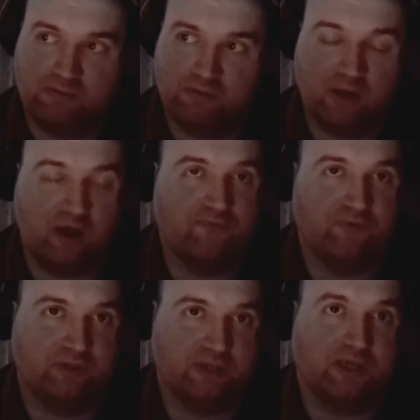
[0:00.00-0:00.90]
And I
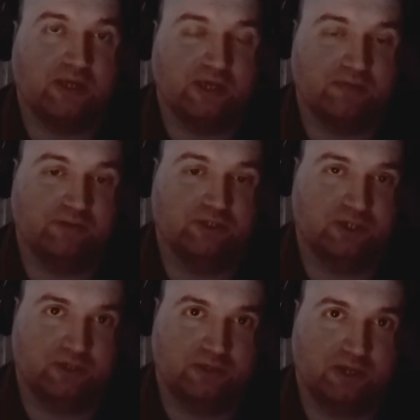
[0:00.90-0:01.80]
vote that they need to be
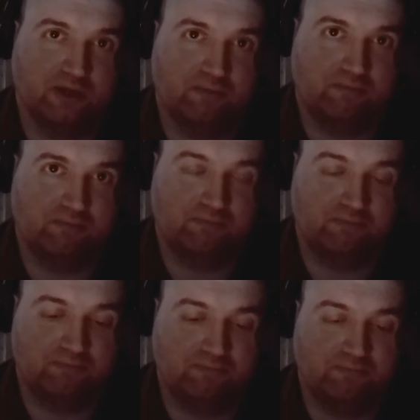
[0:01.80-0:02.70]
shut down.
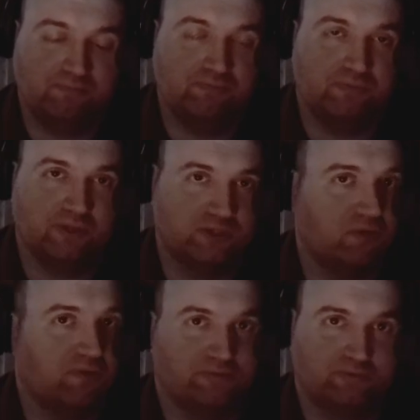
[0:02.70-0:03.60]
There's
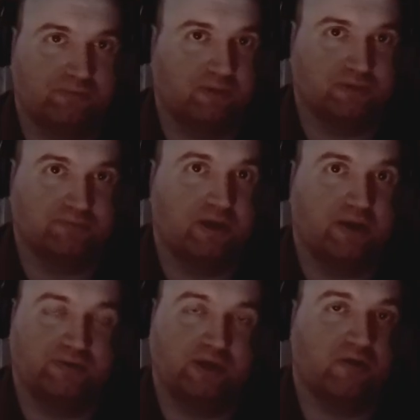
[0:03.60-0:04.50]
no ifs or buts about
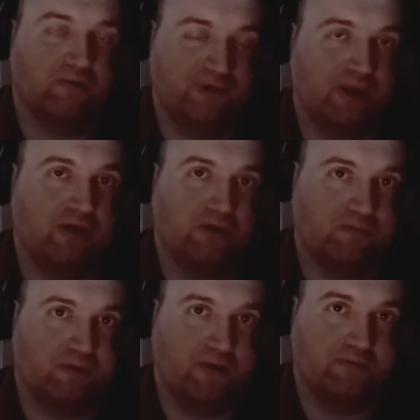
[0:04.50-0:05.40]
it. They are invading your
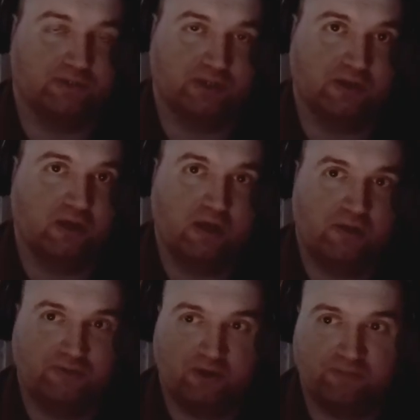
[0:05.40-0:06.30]
privacy.
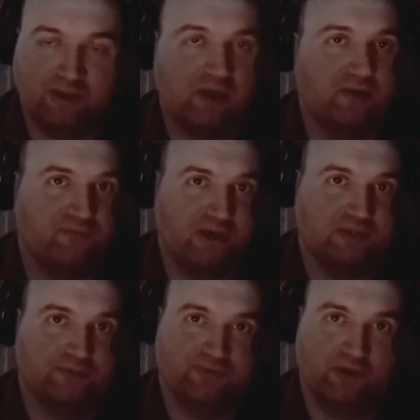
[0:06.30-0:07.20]
They're being
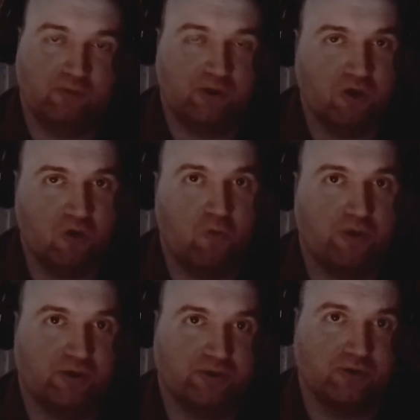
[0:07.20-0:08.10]
invasive. They want to know what
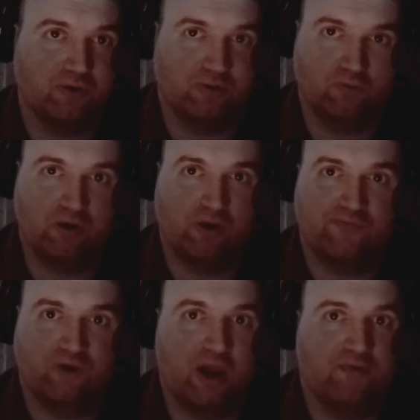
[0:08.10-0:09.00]
you're doing. What if
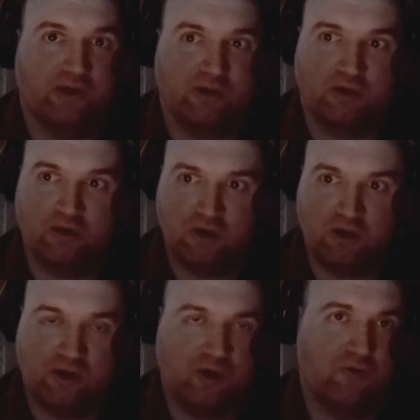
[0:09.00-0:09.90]
you're having,
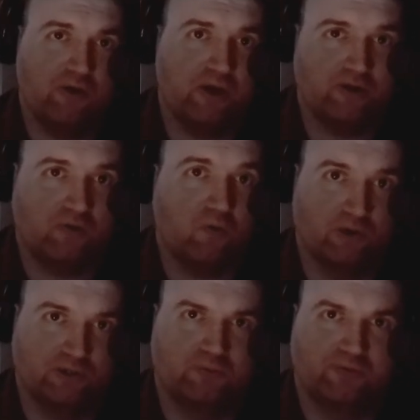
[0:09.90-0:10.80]

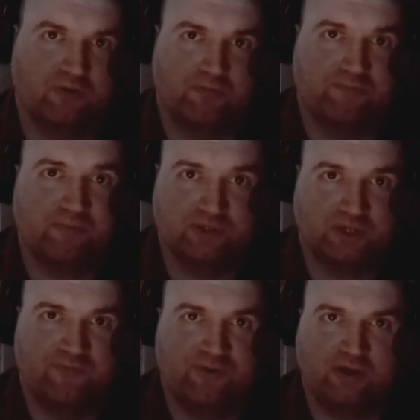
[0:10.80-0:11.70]
intercourse with your
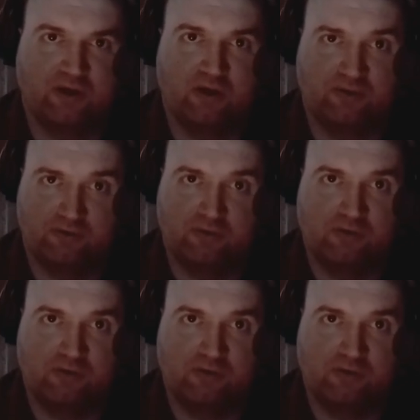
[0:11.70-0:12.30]
significant other?